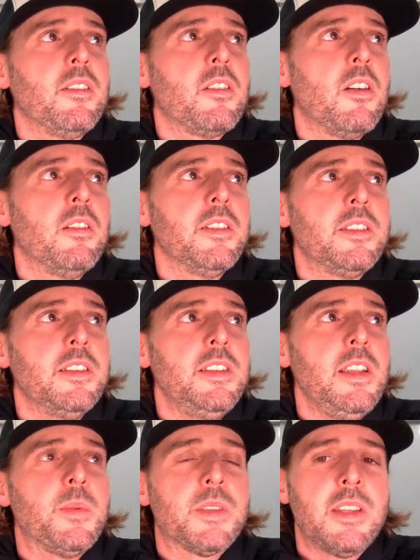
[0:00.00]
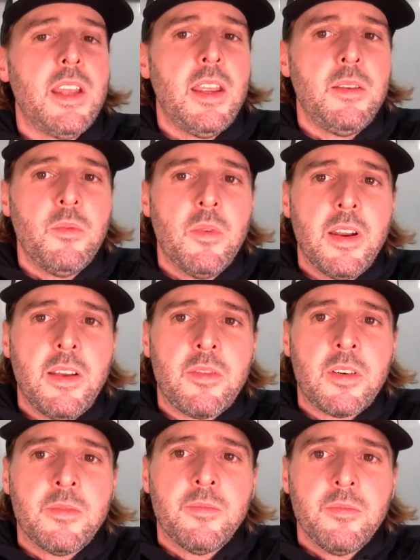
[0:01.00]
call it the deep state,
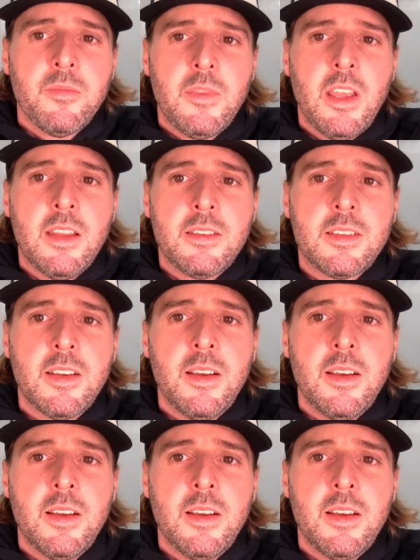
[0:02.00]
whatever, that